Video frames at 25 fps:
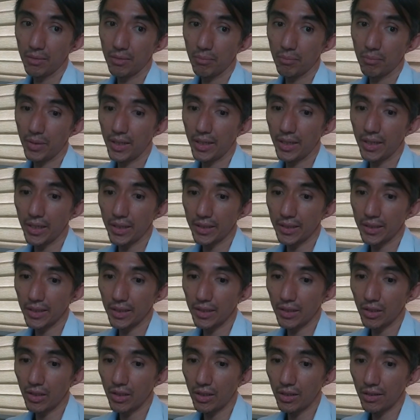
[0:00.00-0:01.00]
But
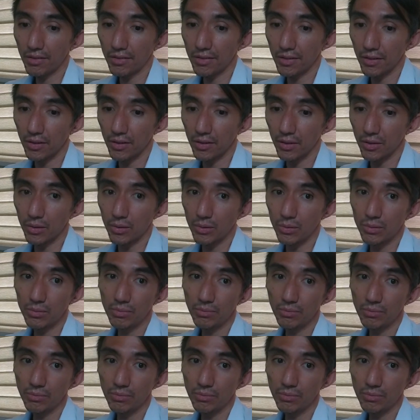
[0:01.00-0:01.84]
it also